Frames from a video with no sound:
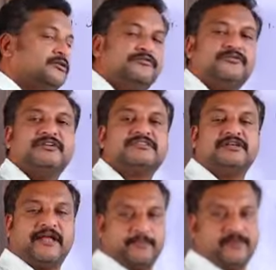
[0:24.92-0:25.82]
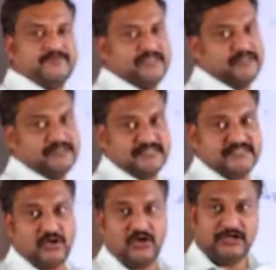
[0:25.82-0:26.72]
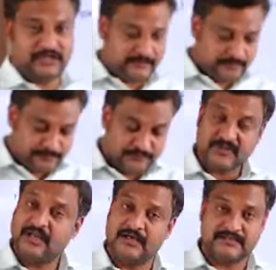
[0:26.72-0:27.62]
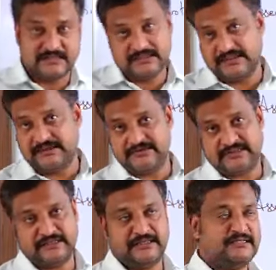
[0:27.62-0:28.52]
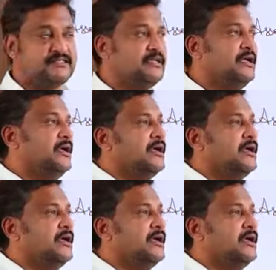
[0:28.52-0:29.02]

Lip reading: The first type of sentence is called assertive sentence.